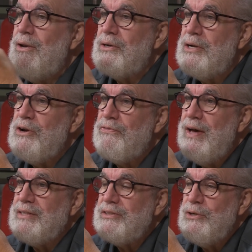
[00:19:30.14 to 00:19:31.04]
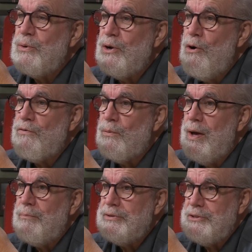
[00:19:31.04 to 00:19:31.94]
look on your face? You weren't
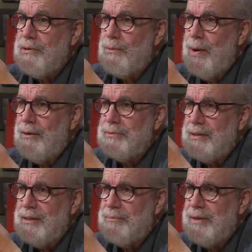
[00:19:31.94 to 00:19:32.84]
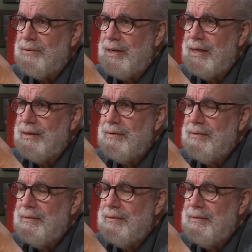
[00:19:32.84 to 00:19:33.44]
overwhelmed, but you were overwhelmed a little bit, right?